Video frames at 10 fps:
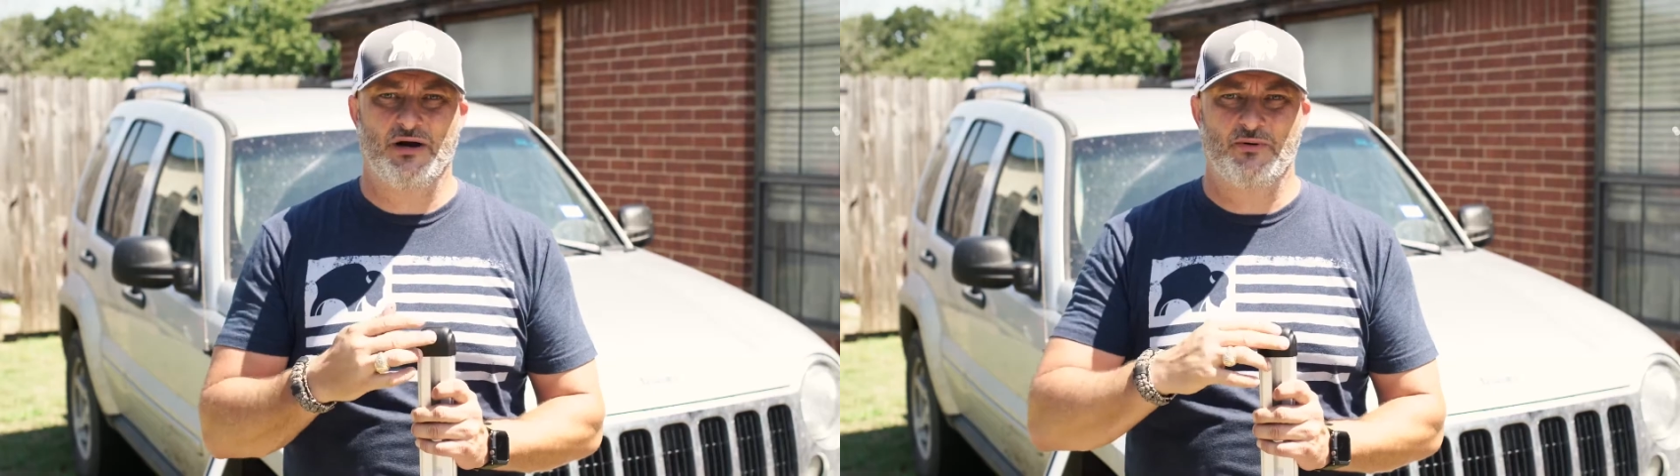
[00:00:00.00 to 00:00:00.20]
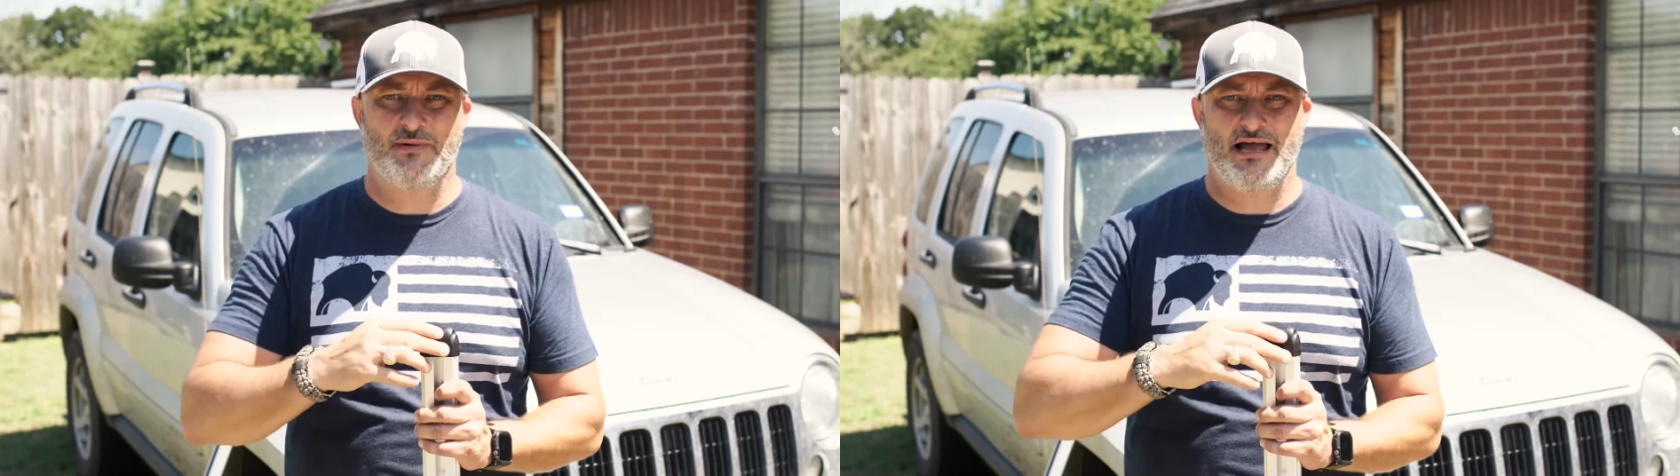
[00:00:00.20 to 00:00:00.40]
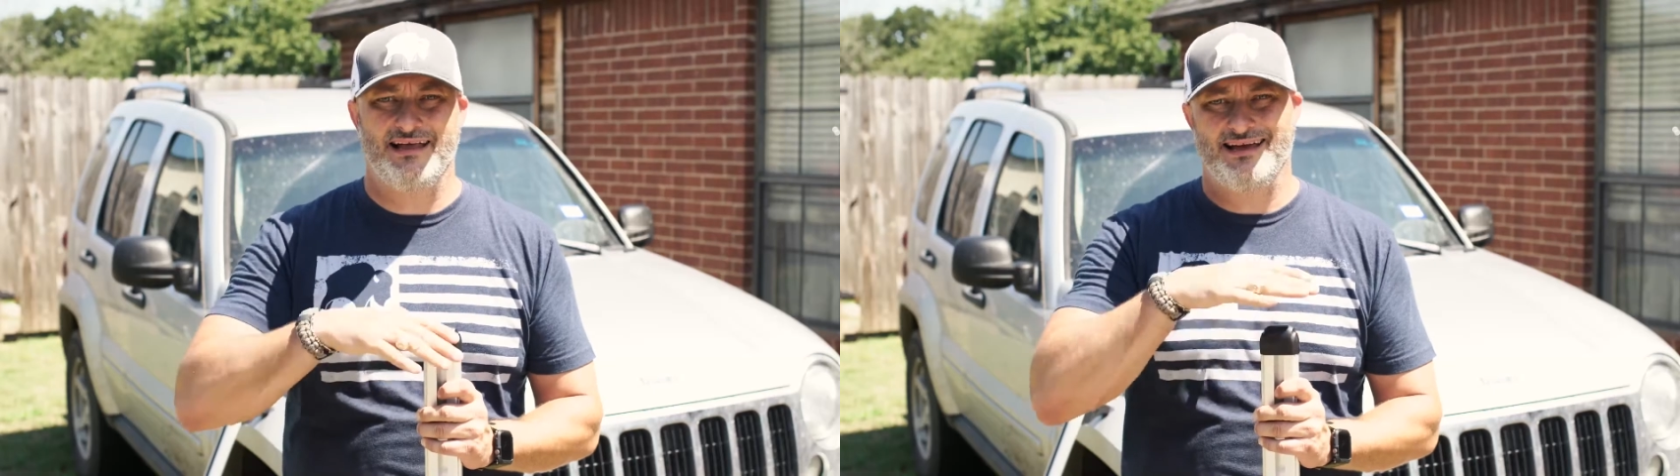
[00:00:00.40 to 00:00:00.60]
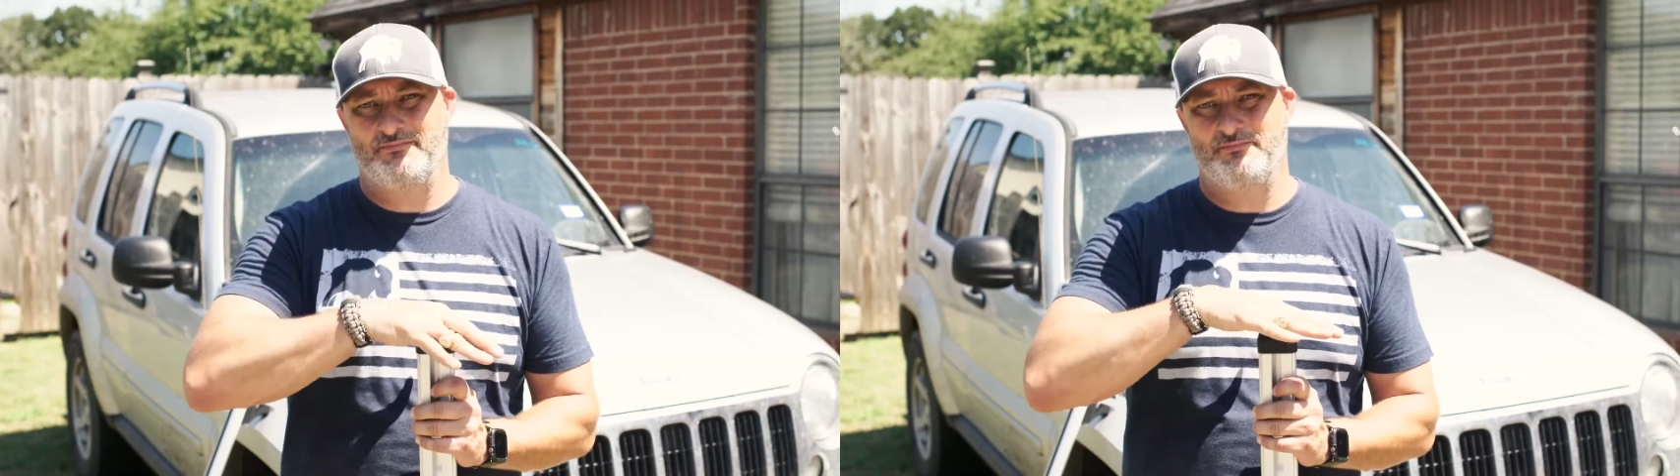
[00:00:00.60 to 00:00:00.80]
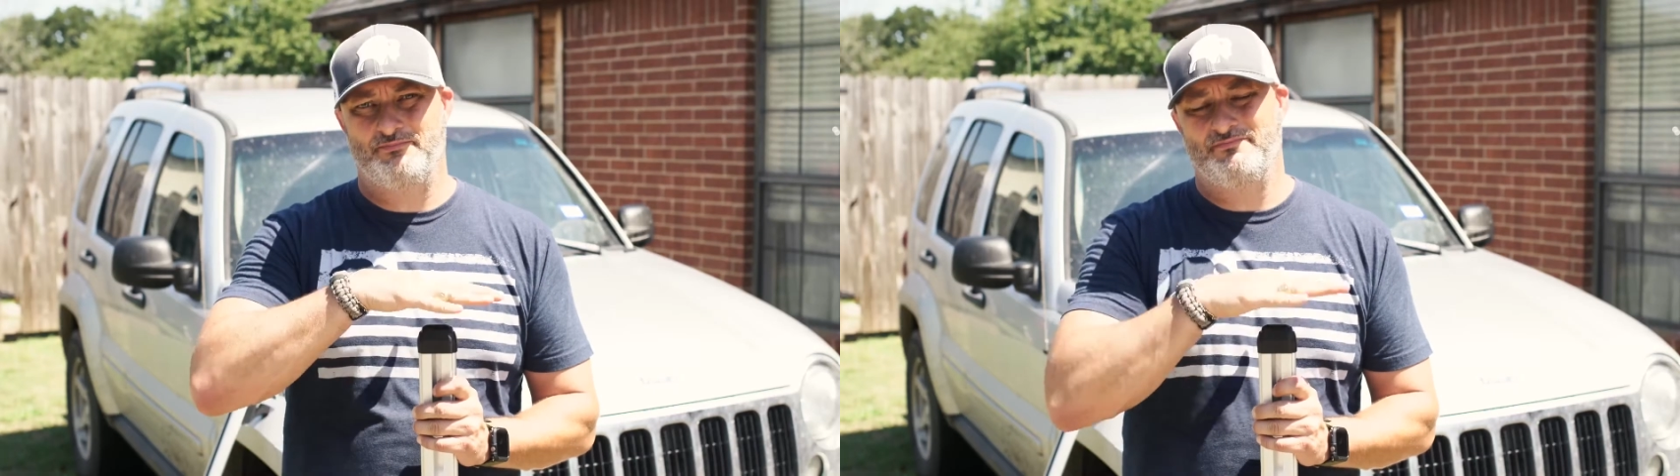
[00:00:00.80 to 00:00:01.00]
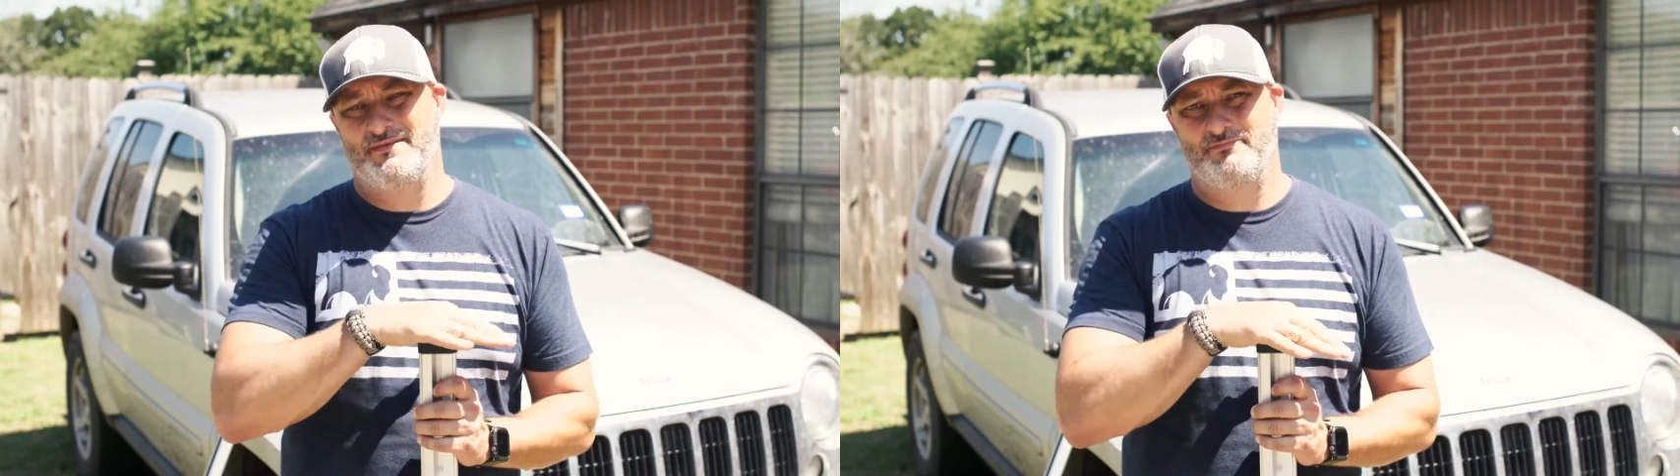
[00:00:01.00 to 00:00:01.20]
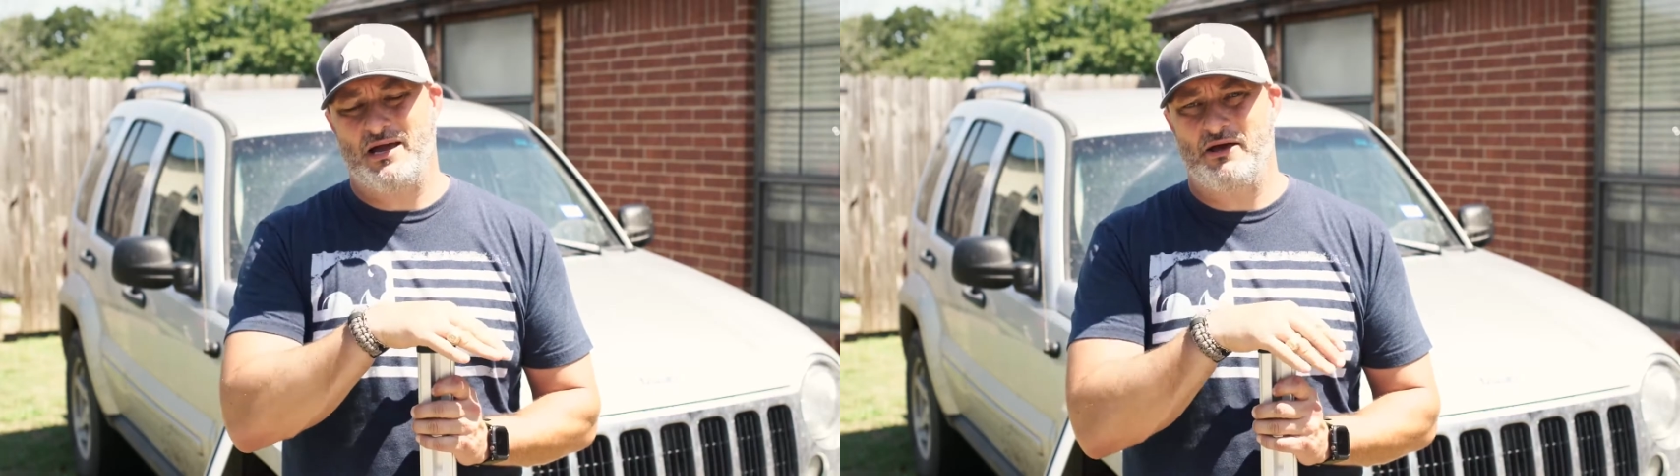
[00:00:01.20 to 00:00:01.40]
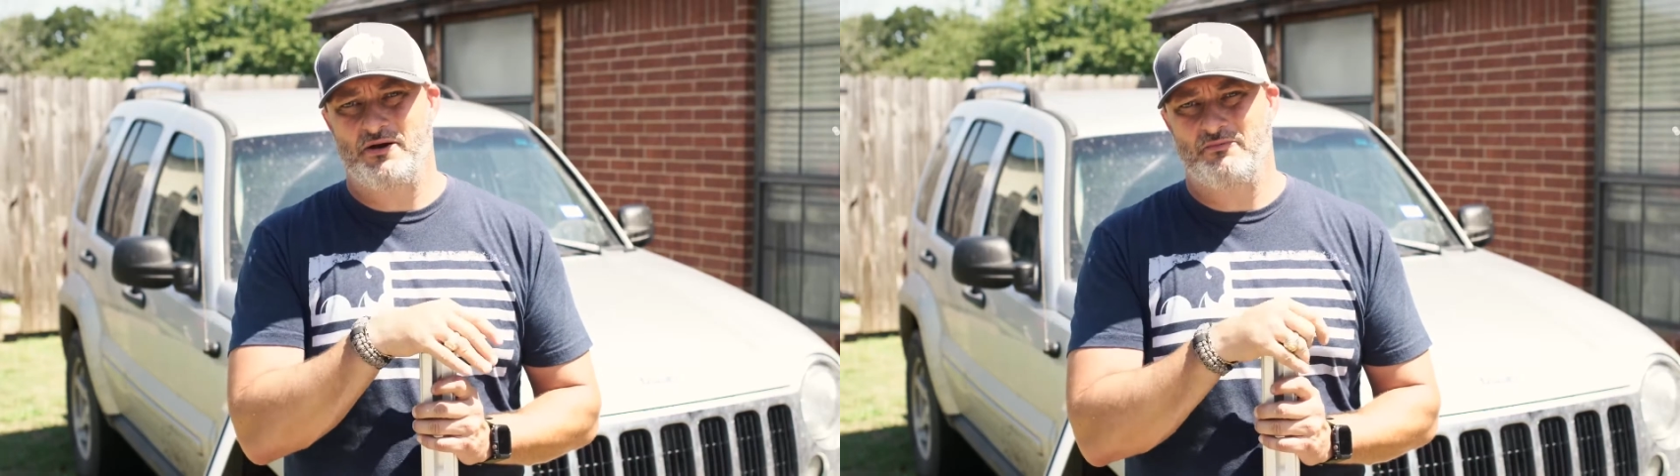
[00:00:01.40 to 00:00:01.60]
a rubber mallet and pounding